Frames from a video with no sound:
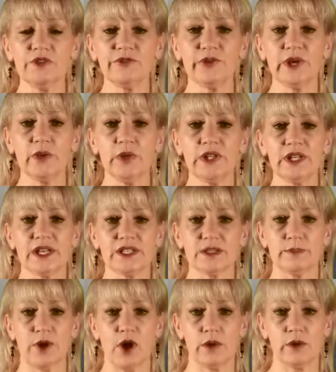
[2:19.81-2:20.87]
Frequently as
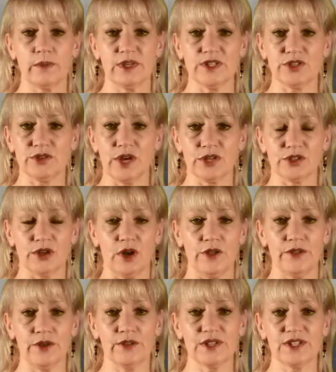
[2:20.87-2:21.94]
a ballroom instructor,
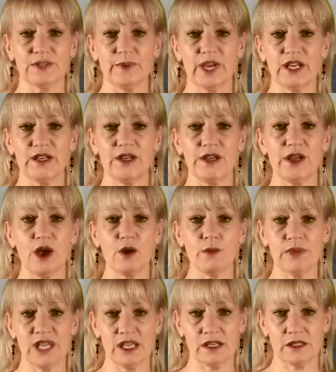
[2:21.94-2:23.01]
although this by no
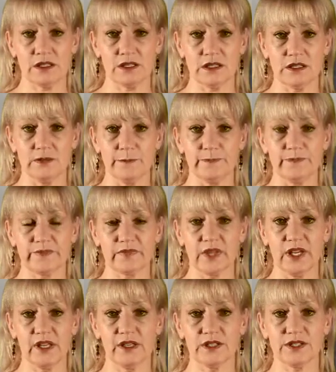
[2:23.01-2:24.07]
means
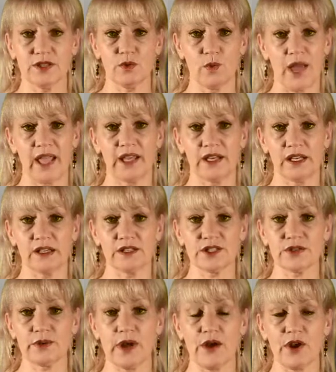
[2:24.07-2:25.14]
is the way it is
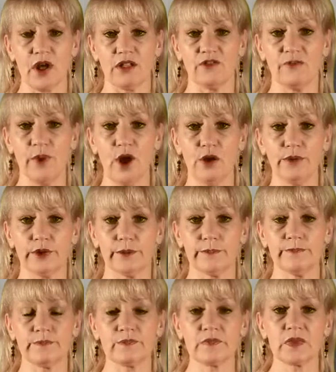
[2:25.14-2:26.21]
throughout all of
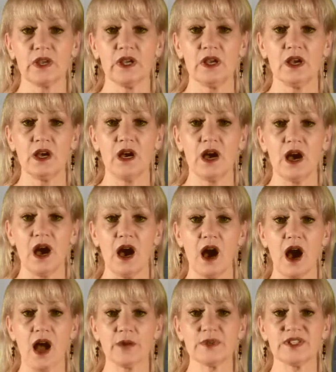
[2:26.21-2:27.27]
ballroom,
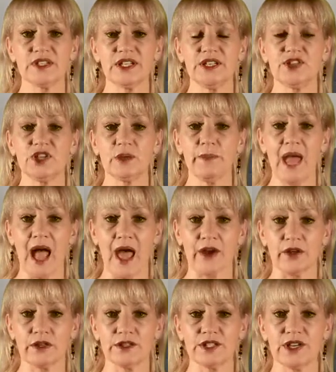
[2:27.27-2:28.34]
I was teaching
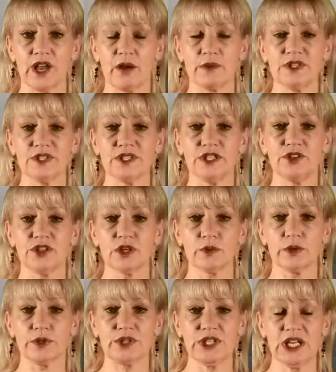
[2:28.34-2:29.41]
patterns and I was
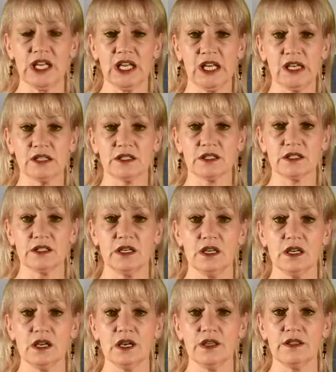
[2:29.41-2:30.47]
teaching routines
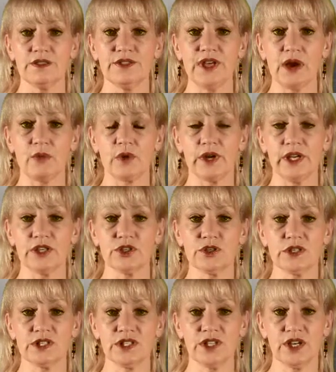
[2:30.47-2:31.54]
that were
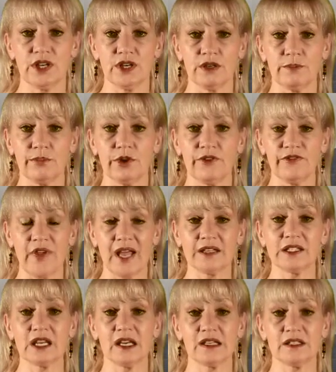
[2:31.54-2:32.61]
interested in
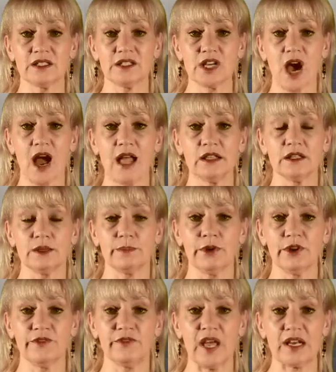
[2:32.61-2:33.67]
perfecting a style and
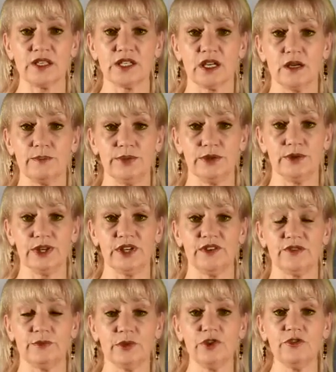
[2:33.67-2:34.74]
perfecting a beauty
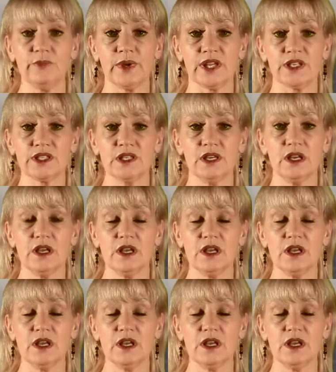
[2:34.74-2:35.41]
of movement,